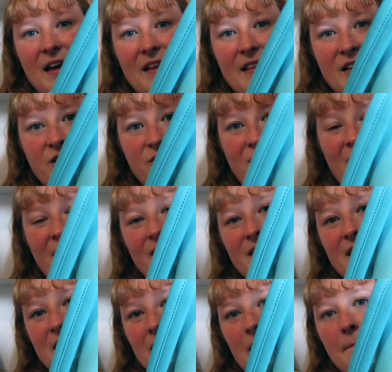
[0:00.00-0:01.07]
and then you got
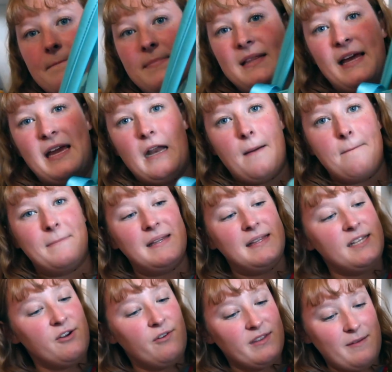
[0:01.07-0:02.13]
the plain
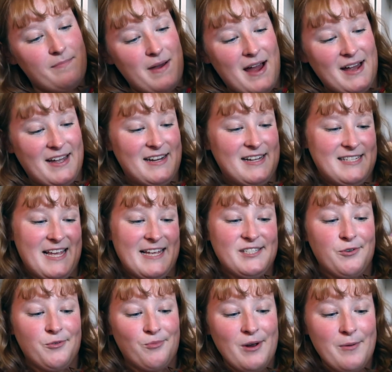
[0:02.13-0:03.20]
blue on the back and it says
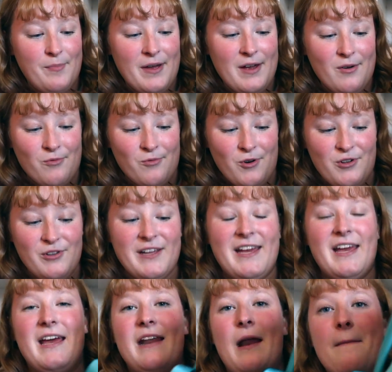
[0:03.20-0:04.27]
rip it, roll it,
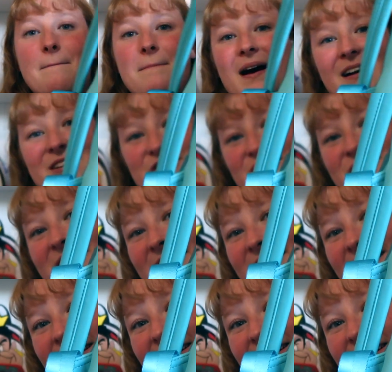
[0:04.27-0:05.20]
and punch it.